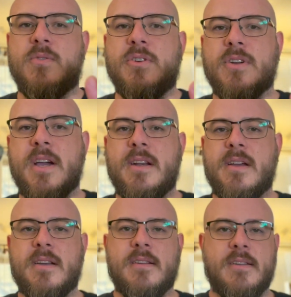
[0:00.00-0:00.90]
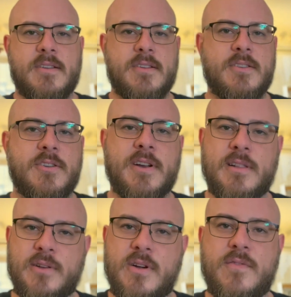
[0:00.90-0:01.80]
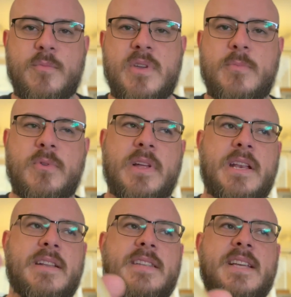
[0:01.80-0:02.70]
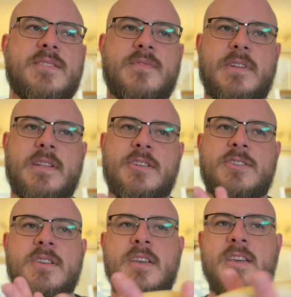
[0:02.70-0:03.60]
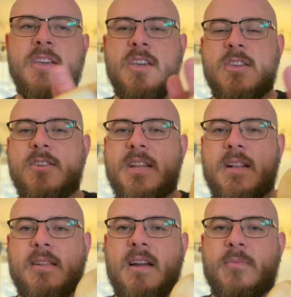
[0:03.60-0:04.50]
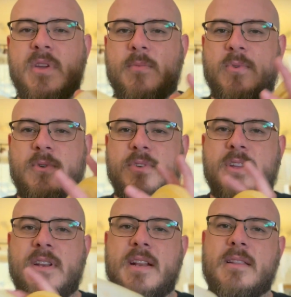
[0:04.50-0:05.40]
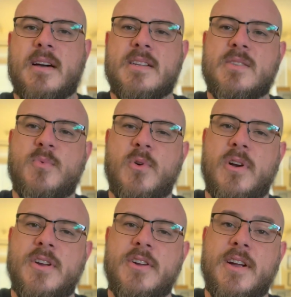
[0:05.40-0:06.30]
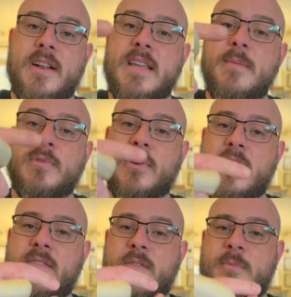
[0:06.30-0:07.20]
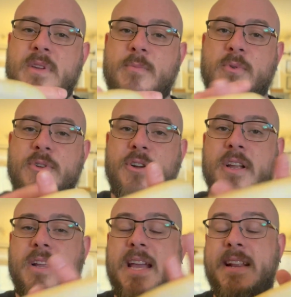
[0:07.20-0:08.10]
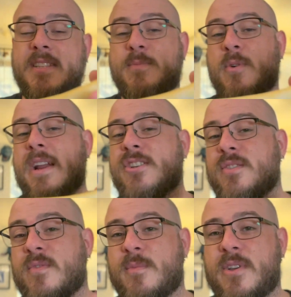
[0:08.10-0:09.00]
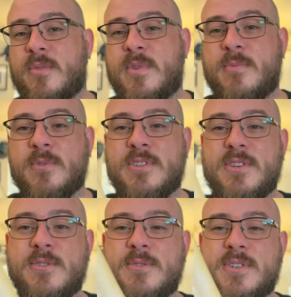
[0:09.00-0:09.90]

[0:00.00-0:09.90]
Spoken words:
You're gonna learn from people, and it takes a village. You need a lot of people. You need a lot of support. You're gonna keep learning from people. You're gonna get inspiration from other people too.